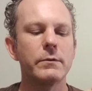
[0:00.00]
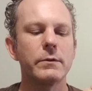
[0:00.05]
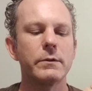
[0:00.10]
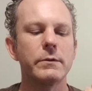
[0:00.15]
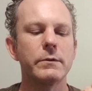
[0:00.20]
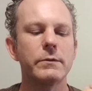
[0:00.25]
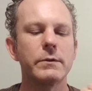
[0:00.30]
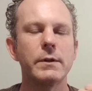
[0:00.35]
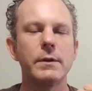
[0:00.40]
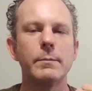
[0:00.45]
I
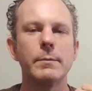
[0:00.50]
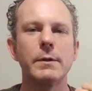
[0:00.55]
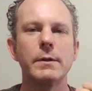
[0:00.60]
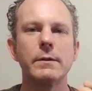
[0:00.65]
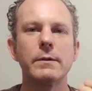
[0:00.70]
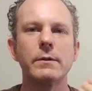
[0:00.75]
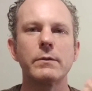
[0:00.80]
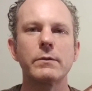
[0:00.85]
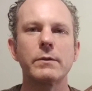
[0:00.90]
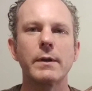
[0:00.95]
usually just keep
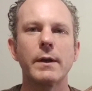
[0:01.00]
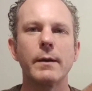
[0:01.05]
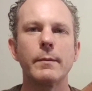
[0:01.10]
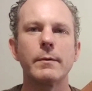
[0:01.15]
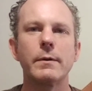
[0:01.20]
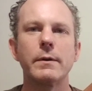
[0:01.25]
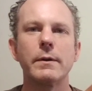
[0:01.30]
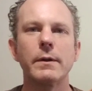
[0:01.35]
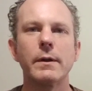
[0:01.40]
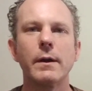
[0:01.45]
it in the
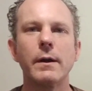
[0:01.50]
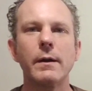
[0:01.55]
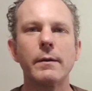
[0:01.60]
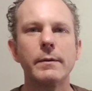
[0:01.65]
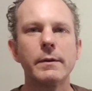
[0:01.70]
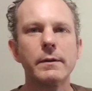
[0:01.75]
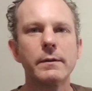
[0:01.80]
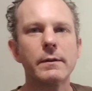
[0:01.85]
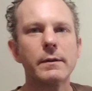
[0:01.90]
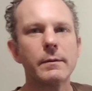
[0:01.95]
scabbard
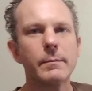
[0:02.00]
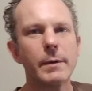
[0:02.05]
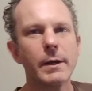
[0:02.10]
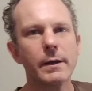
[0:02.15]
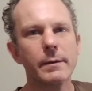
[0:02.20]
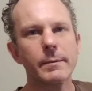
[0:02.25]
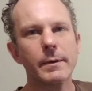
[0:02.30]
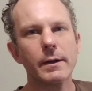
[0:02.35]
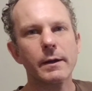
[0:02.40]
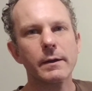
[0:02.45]
in the
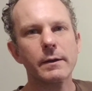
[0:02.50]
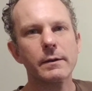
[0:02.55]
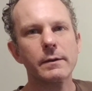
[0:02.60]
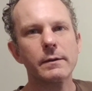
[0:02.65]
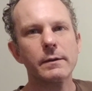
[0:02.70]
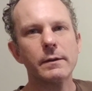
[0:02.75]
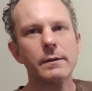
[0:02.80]
backpack.